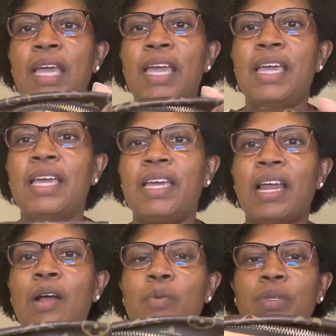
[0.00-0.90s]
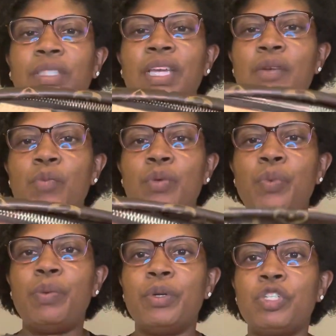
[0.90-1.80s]
And I will say when
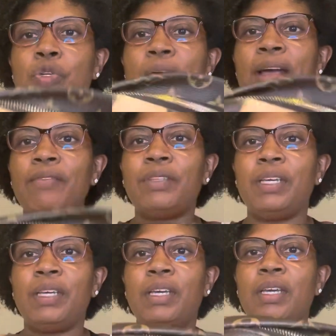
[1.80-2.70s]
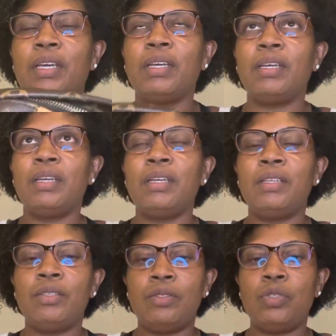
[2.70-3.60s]
we were traveling
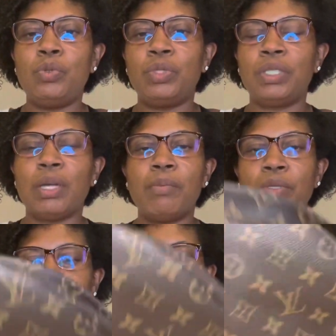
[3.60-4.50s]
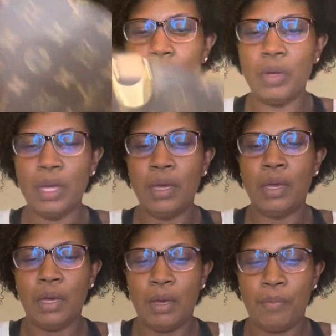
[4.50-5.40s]
2 summers ago,
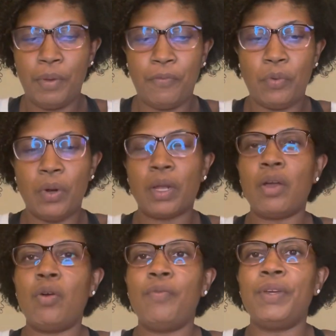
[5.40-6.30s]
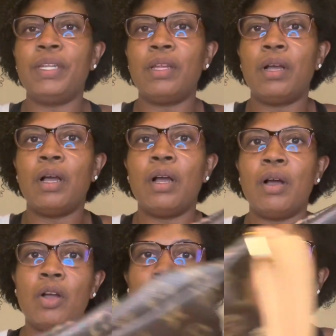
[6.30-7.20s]
before COVID
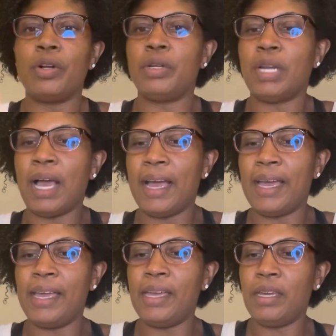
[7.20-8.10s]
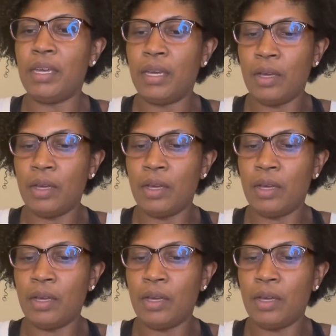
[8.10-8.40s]
occurred, I